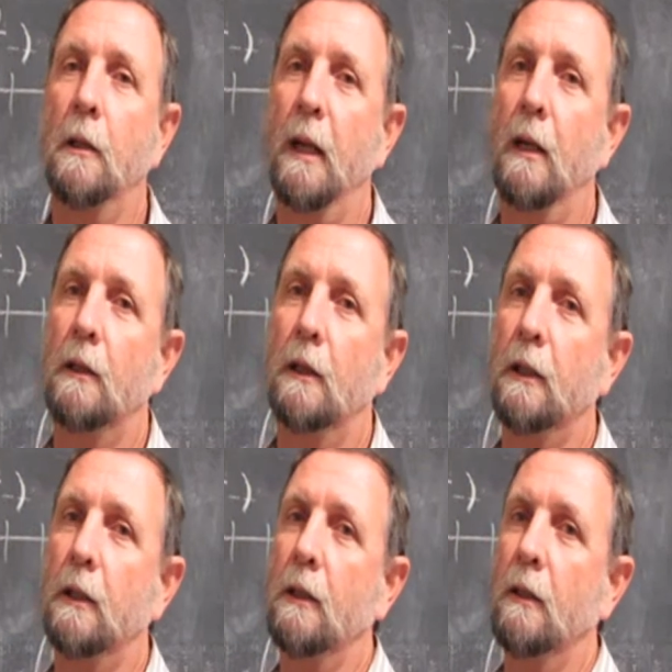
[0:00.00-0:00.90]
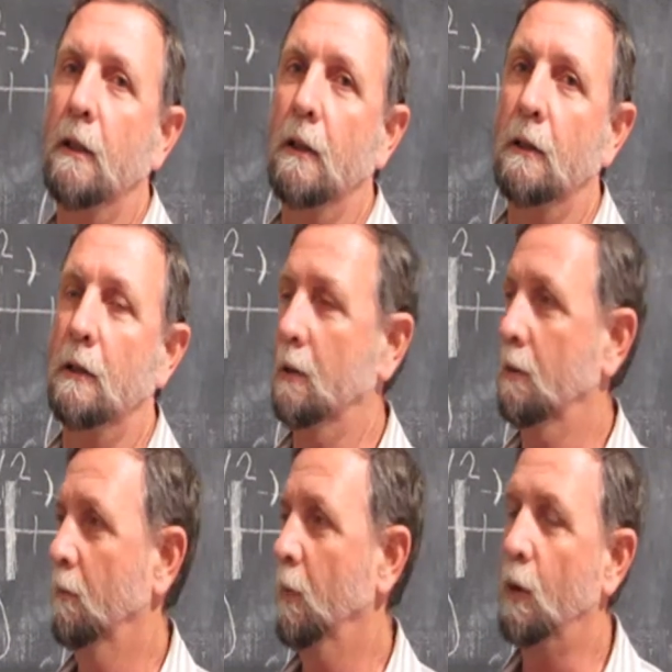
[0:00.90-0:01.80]
about 16 years,
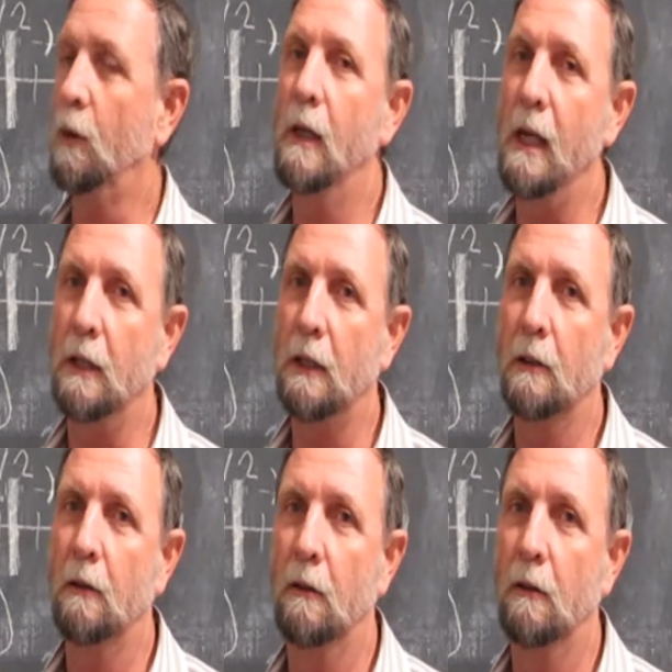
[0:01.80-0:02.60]
more or less,